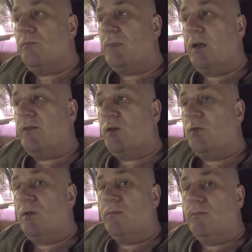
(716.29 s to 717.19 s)
Life's
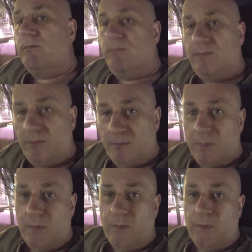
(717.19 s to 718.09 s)
good.
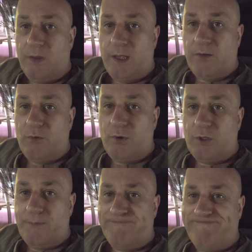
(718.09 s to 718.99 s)
Thanks for watching.